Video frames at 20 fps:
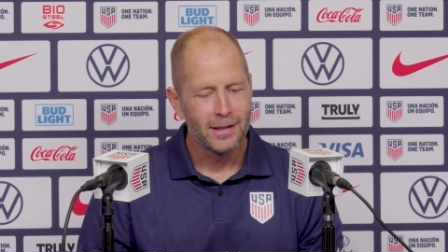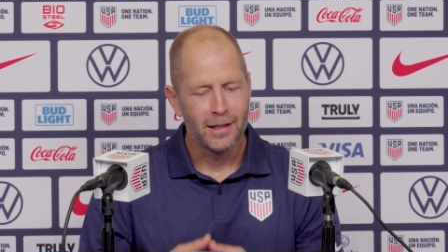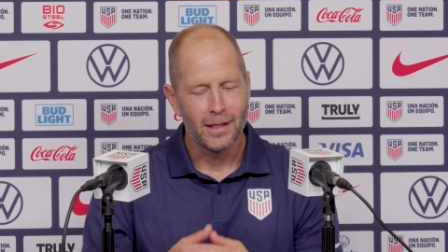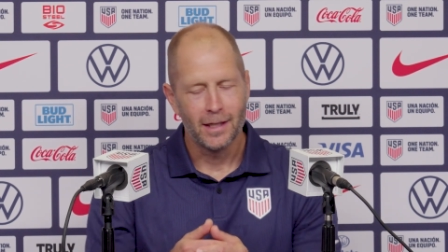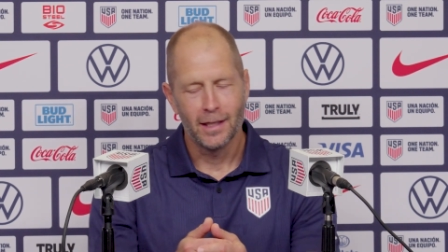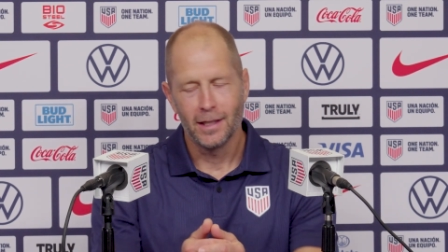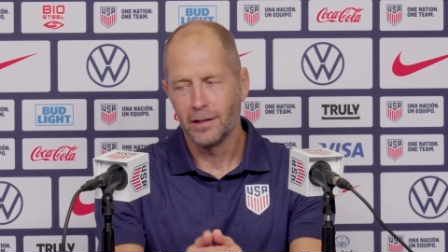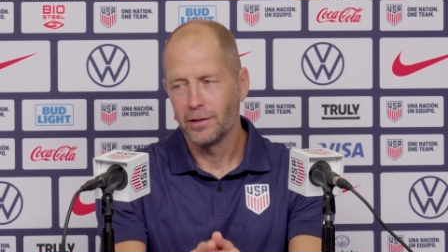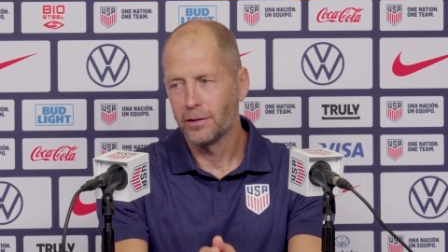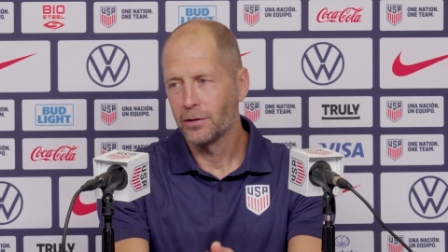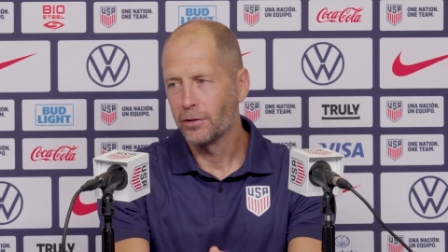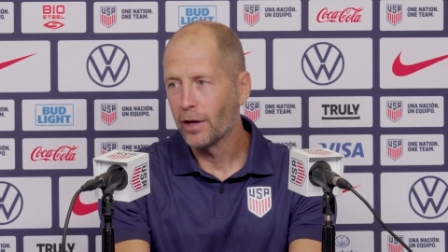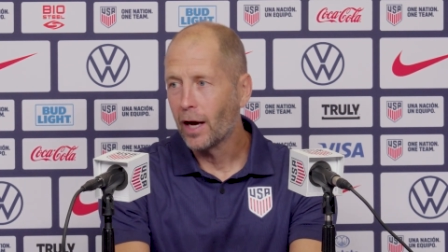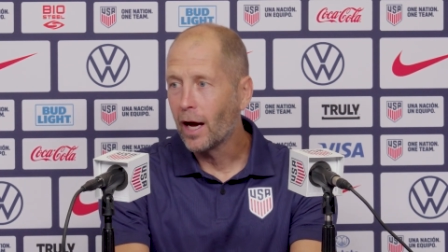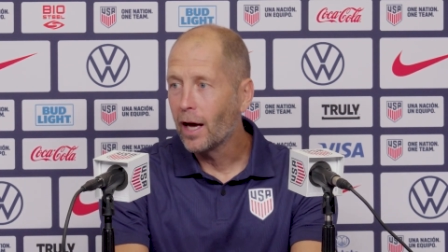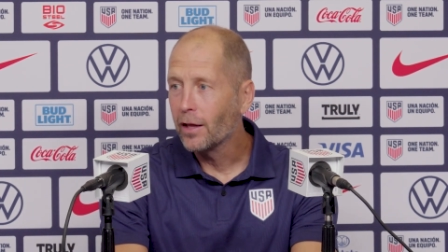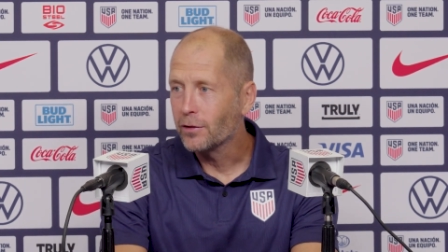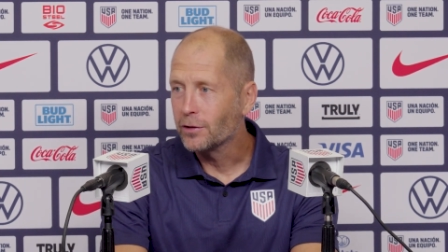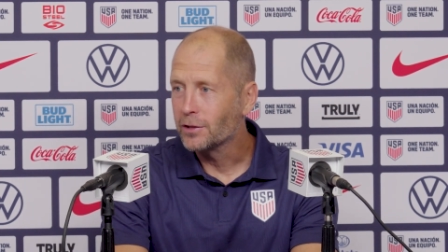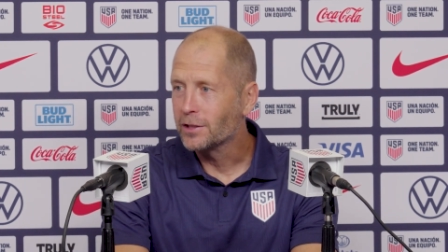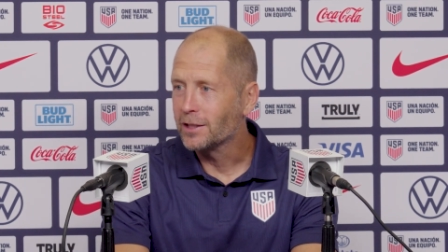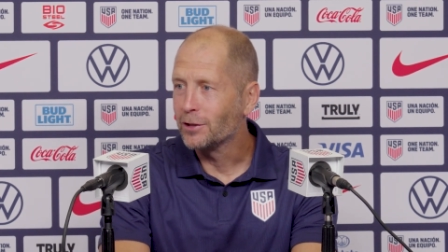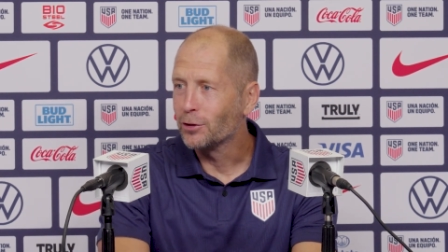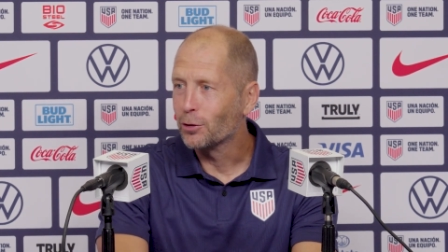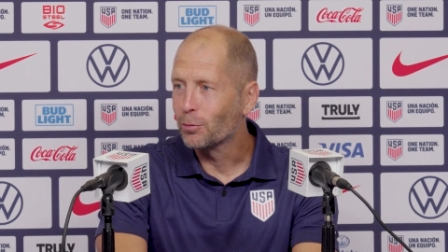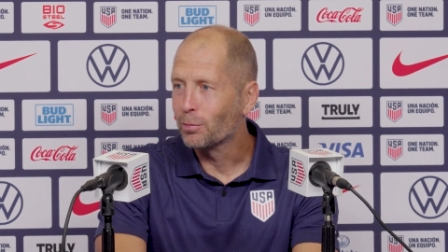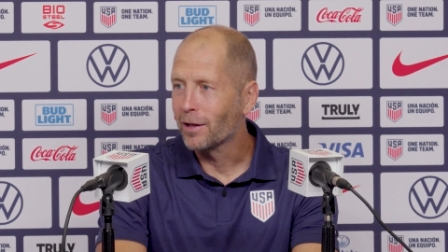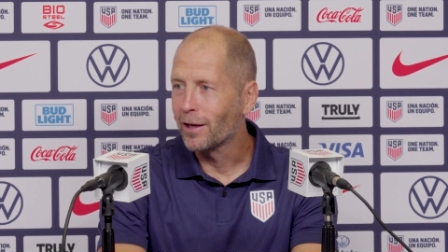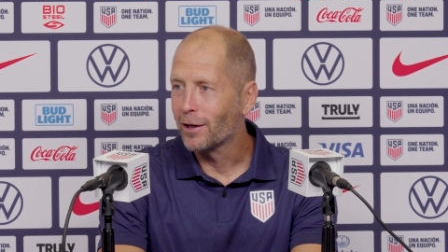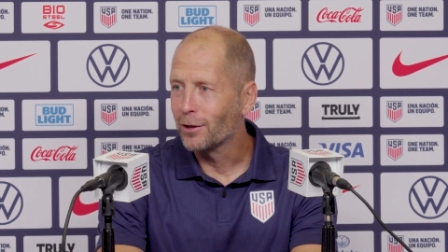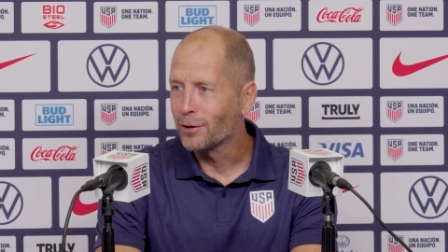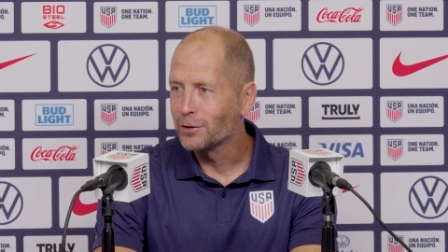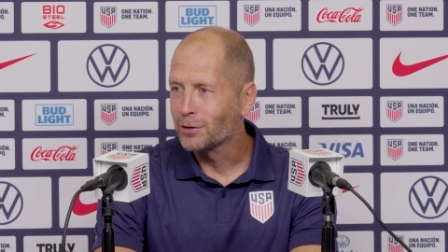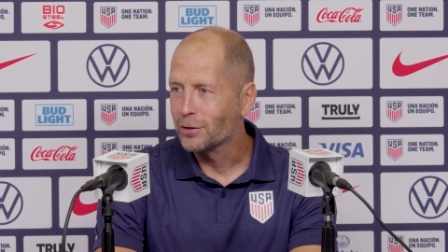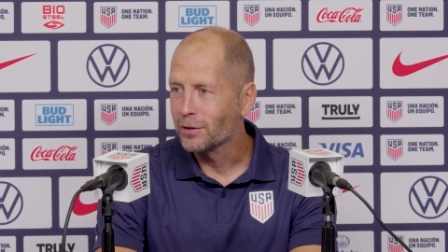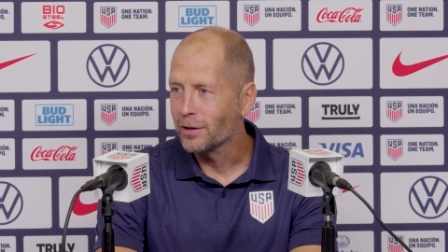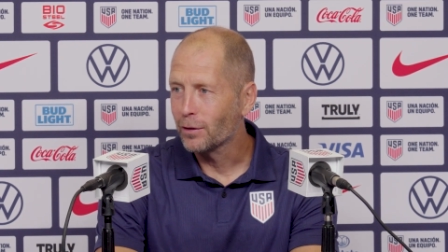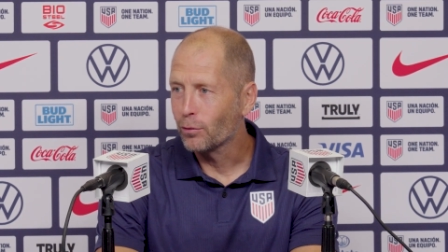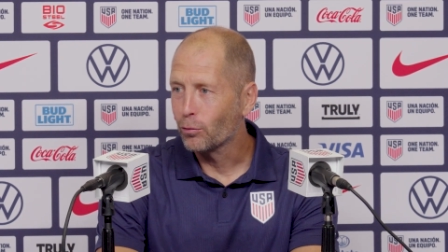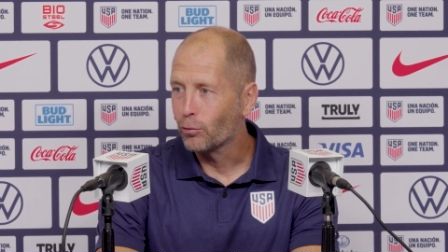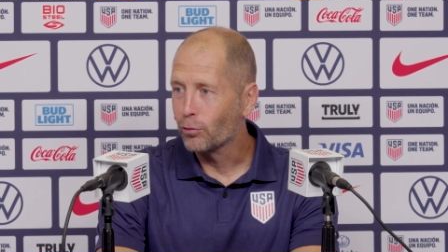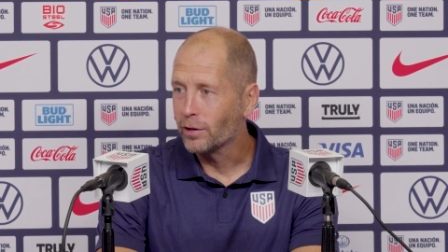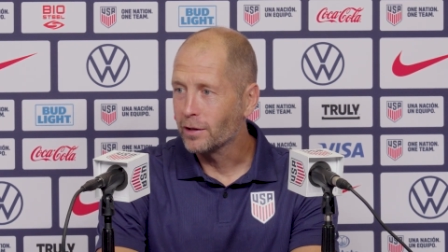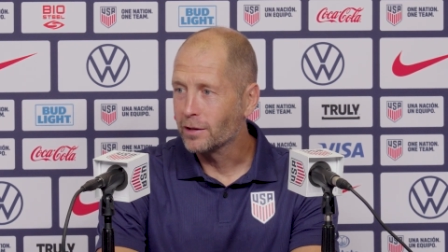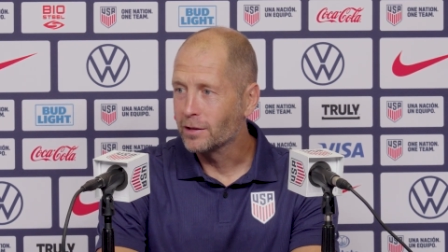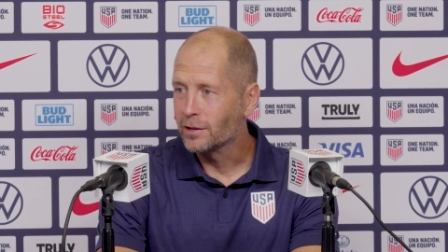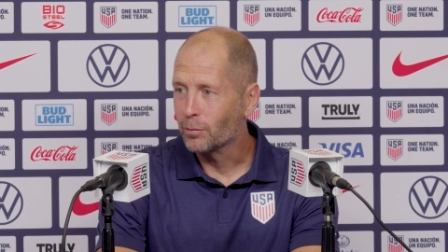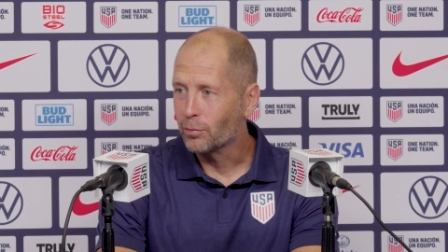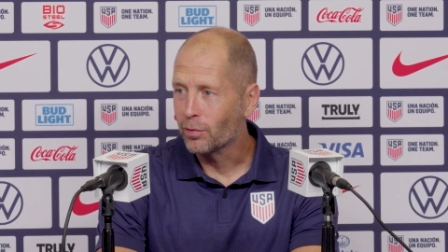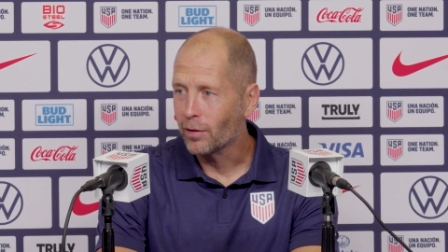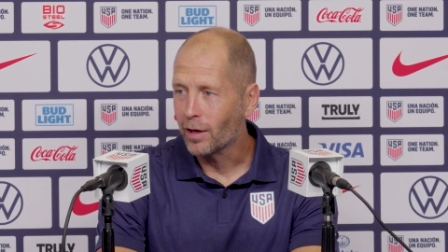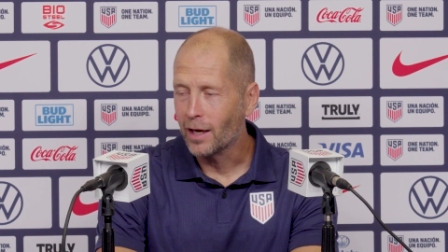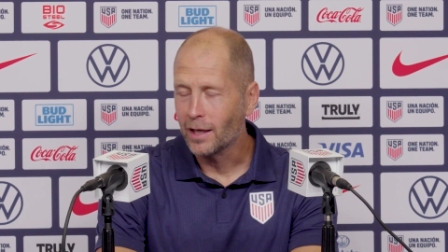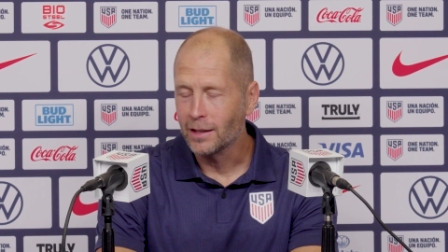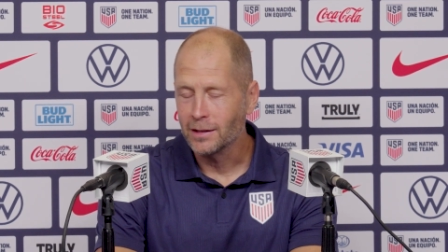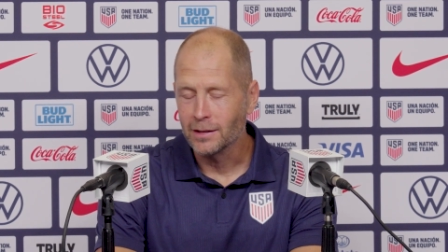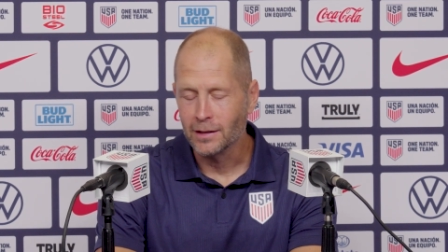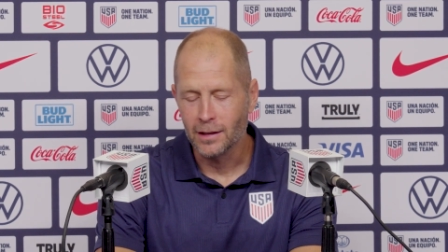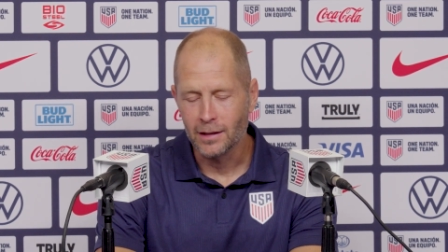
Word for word: and they're not. They're senior players, so they're really surprised.